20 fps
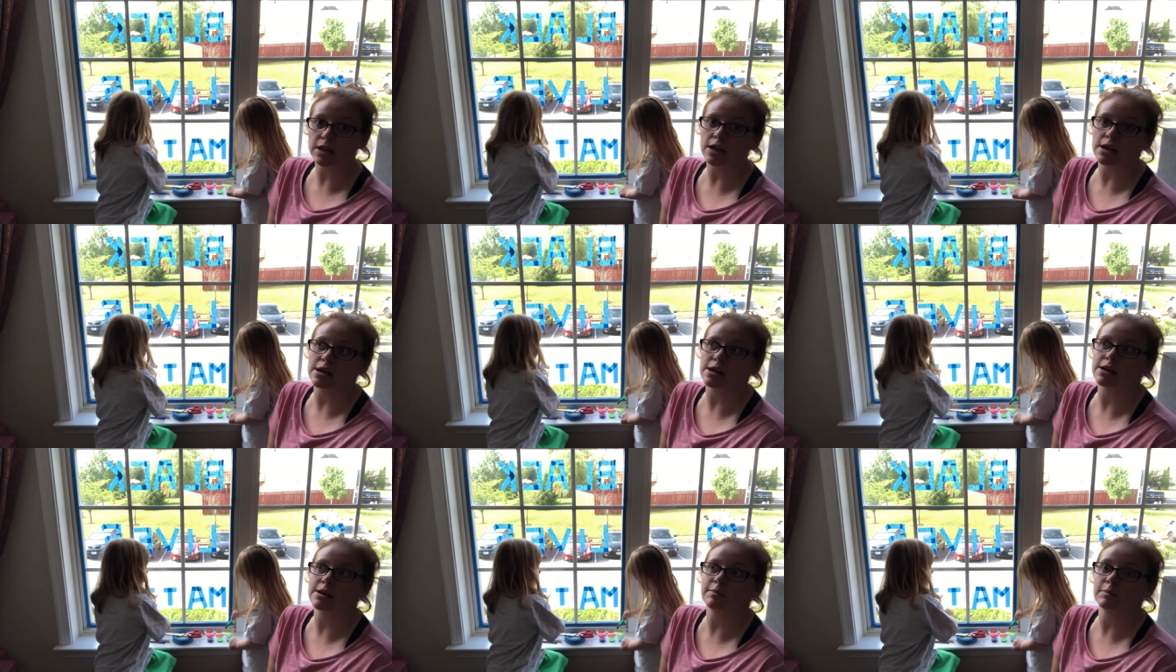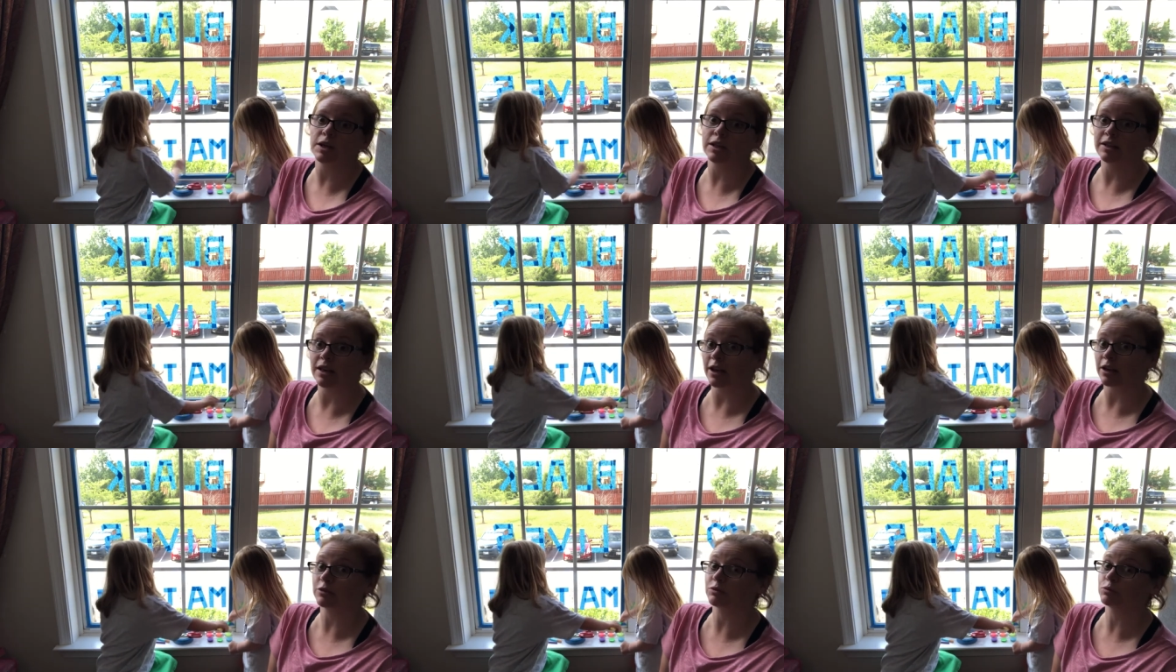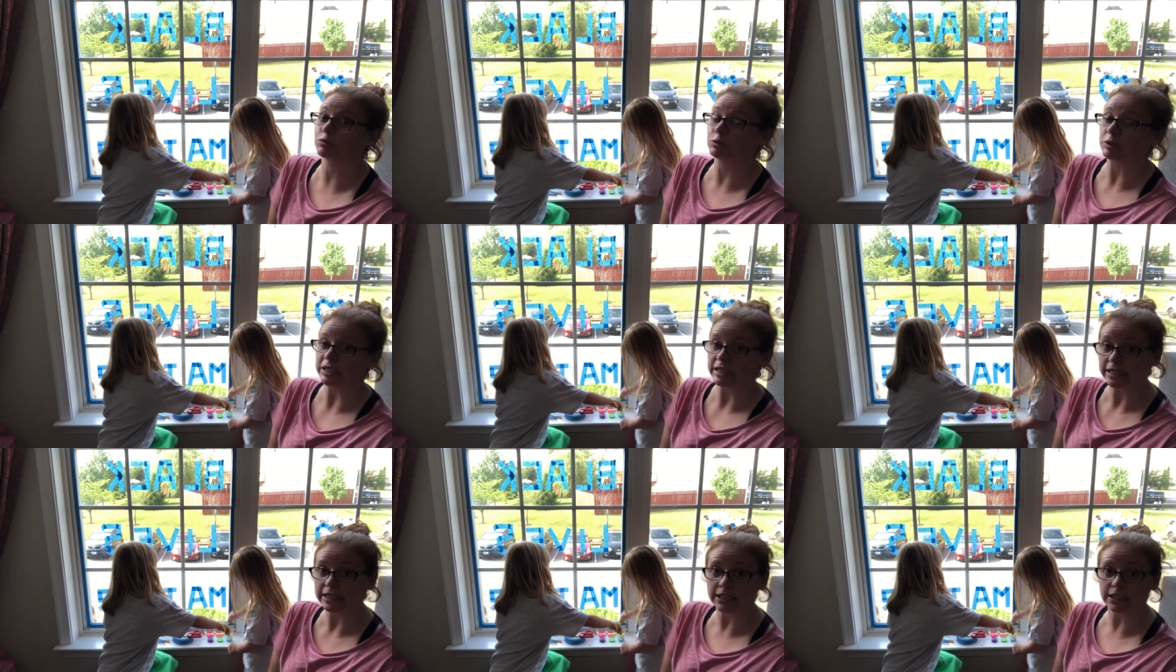um, a lot of
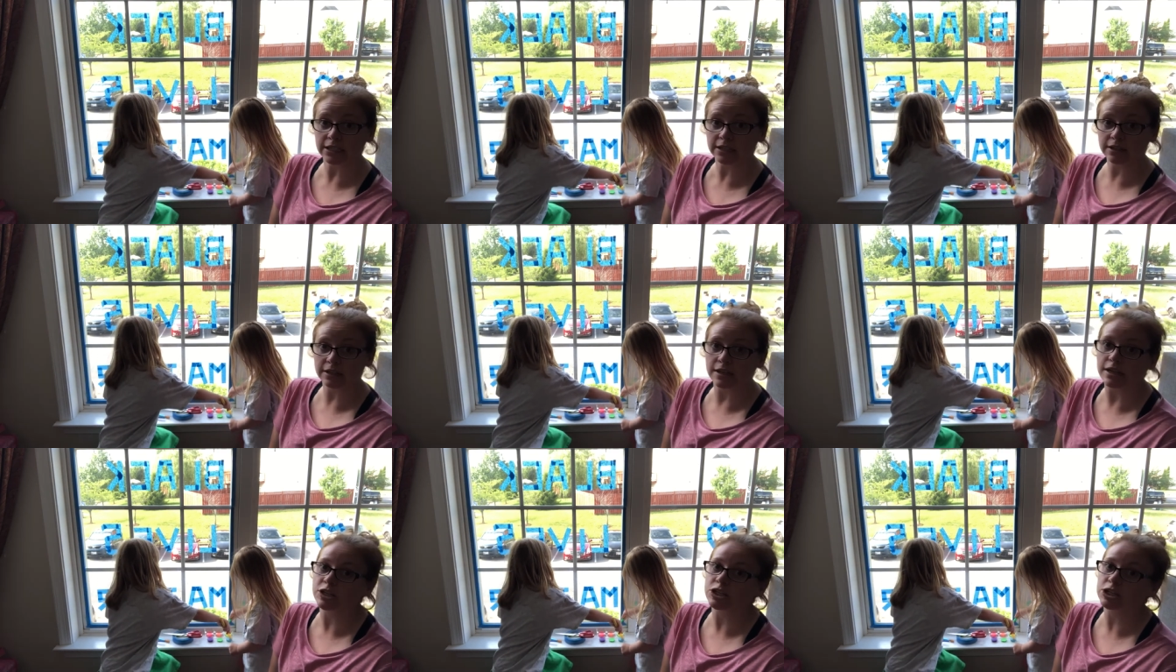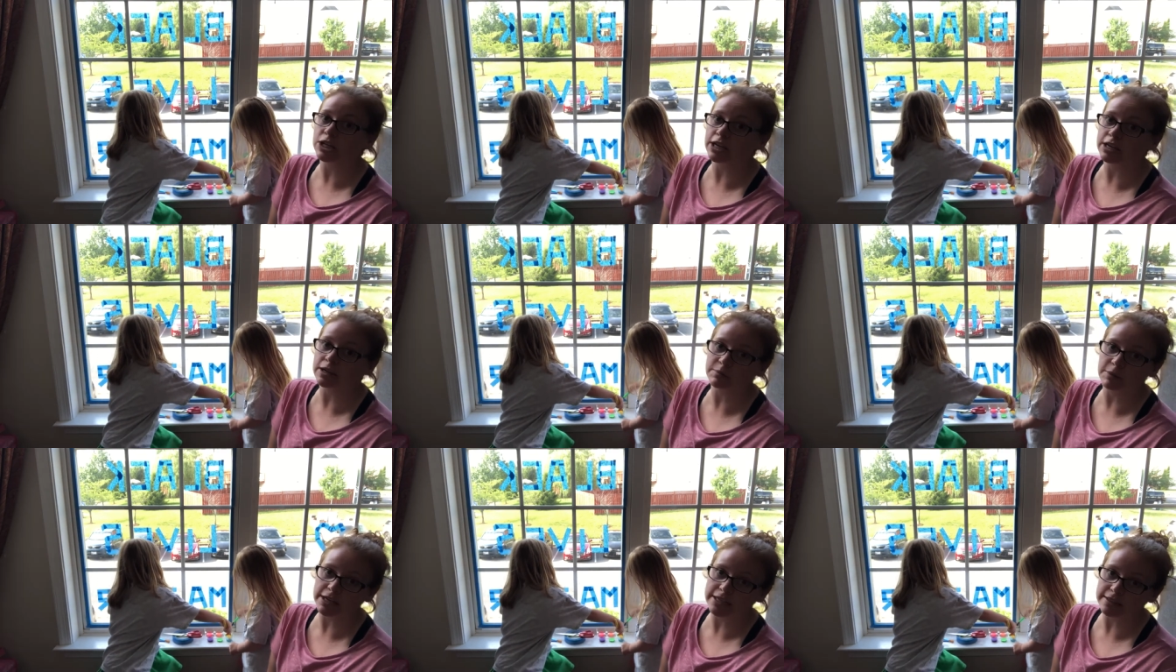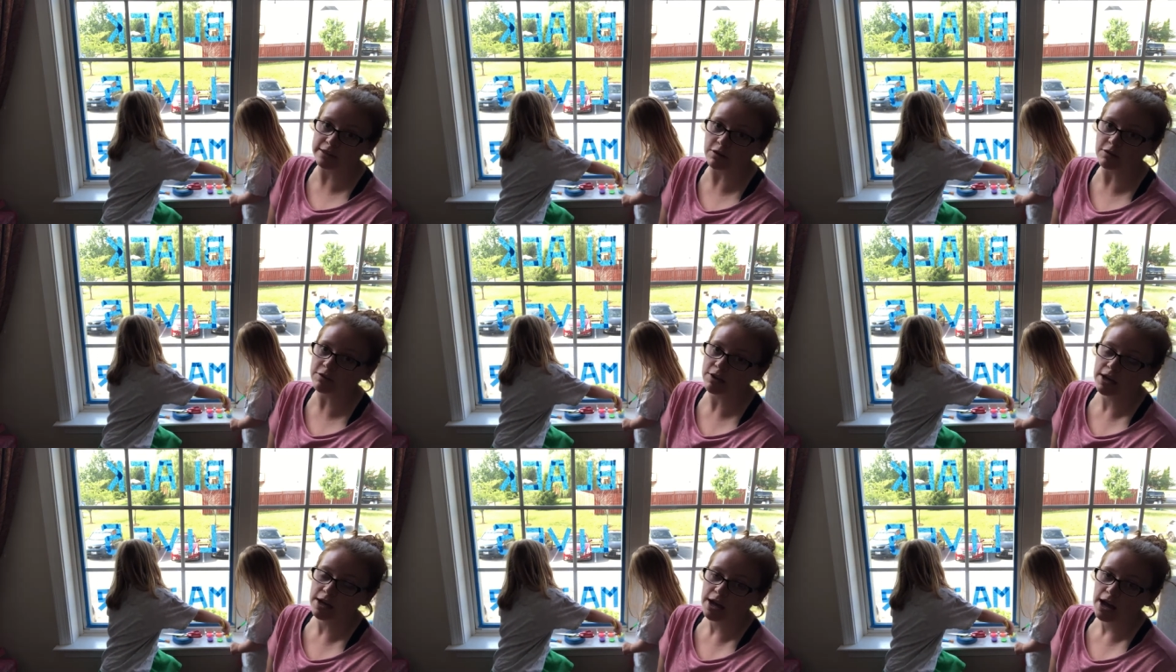reading and educating
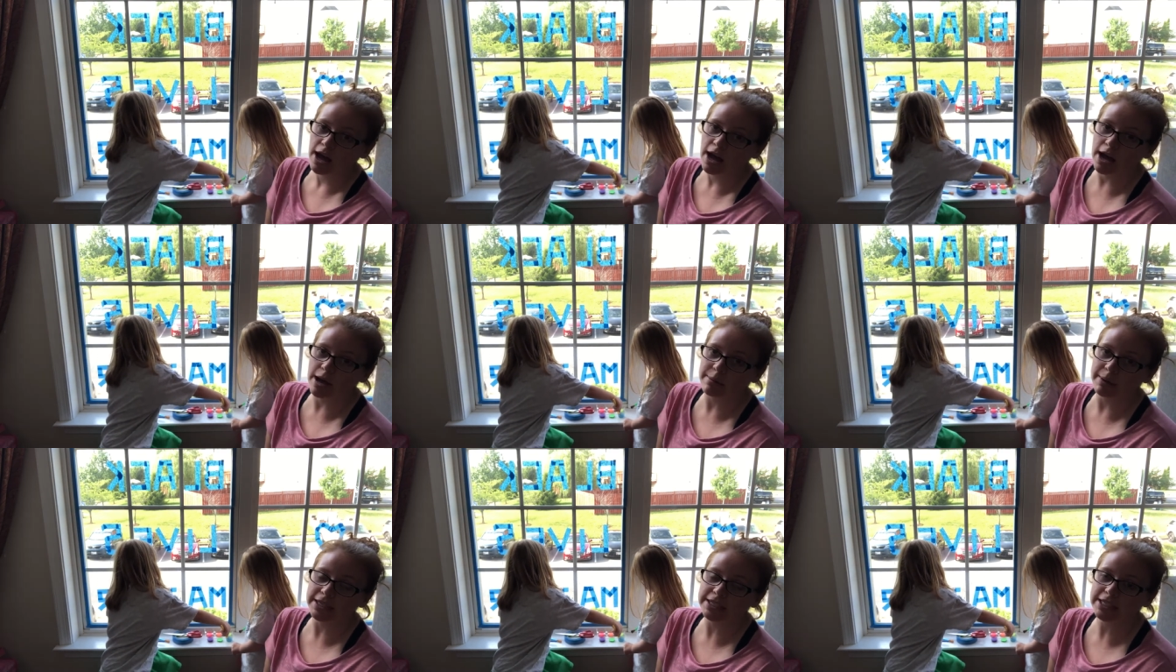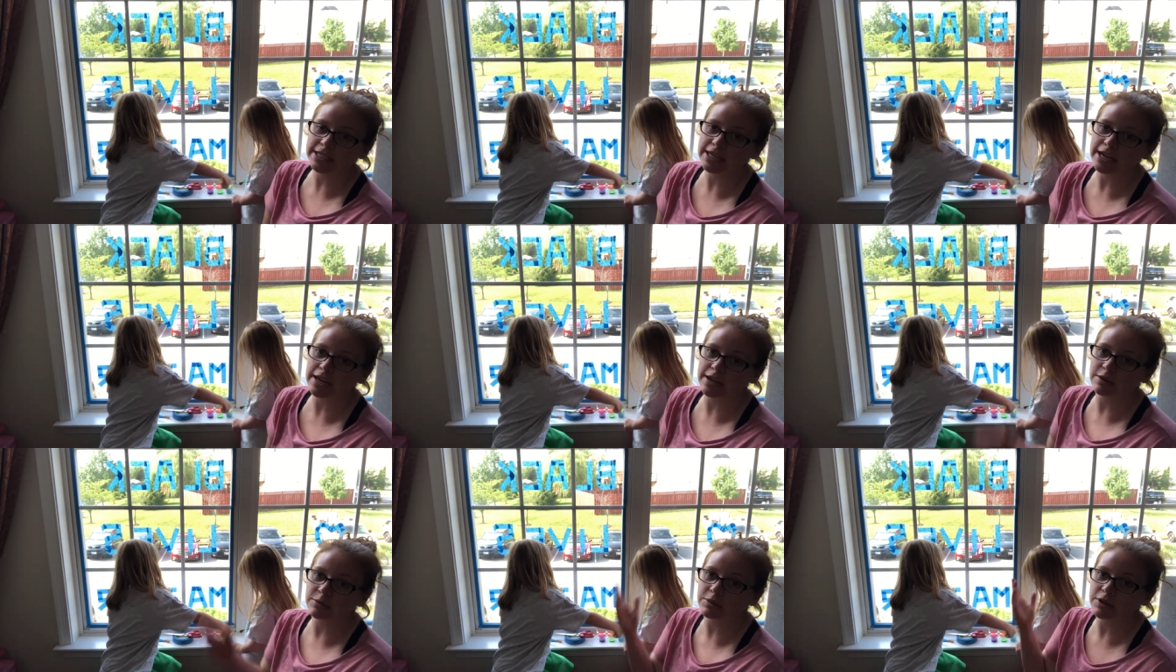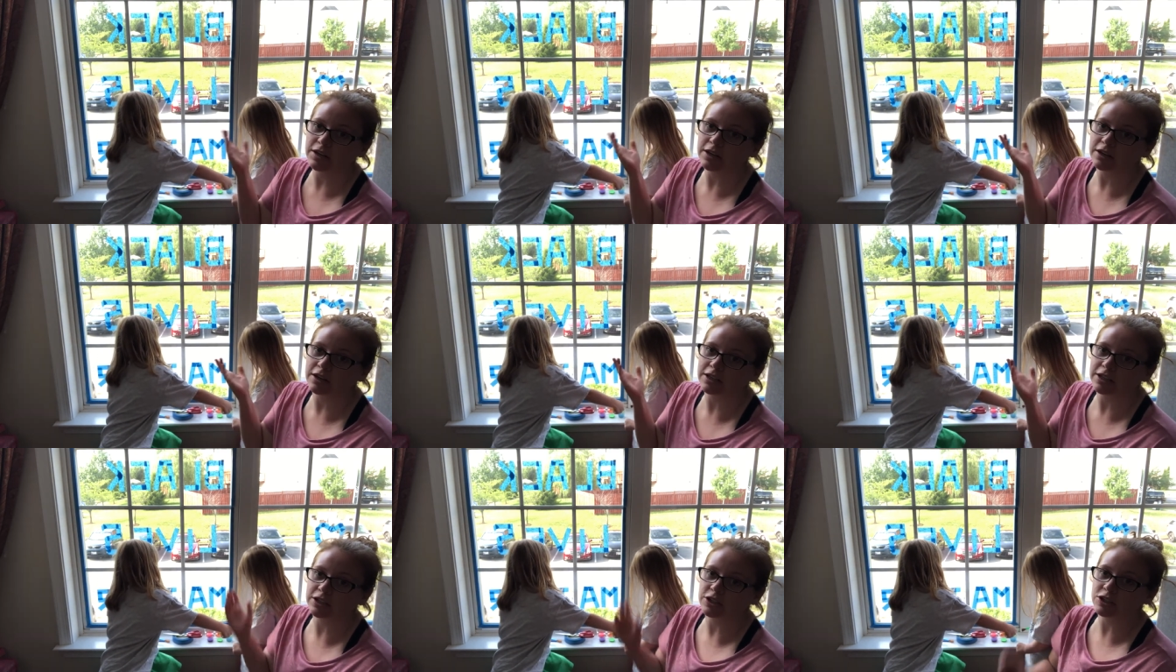myself. Um, and today we
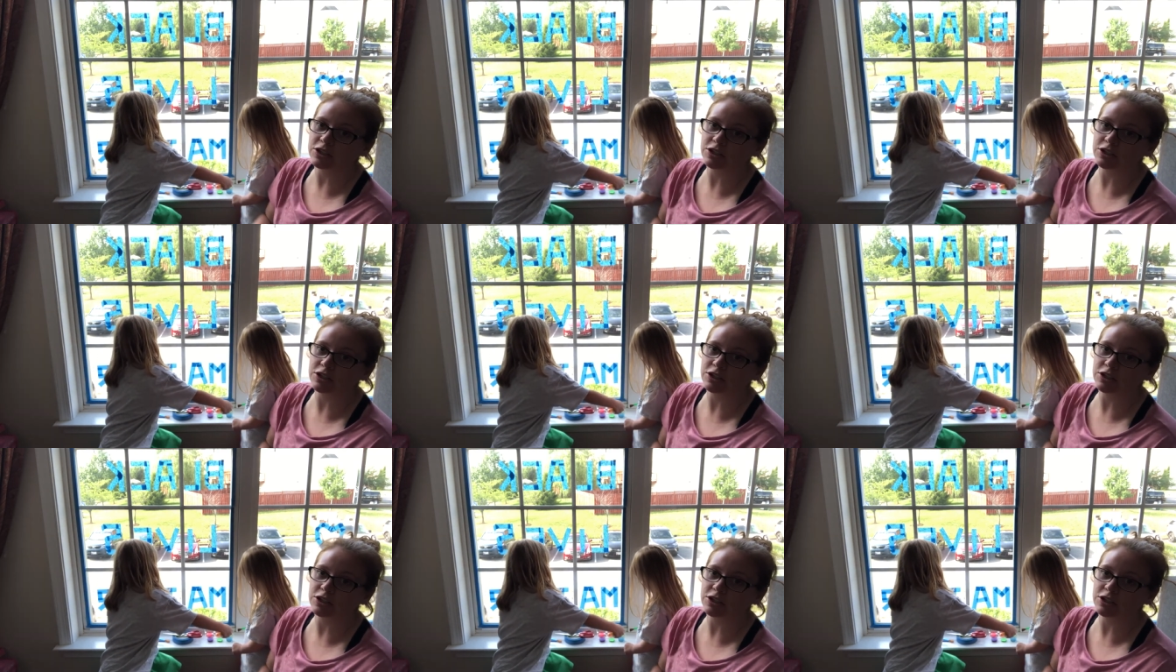are gonna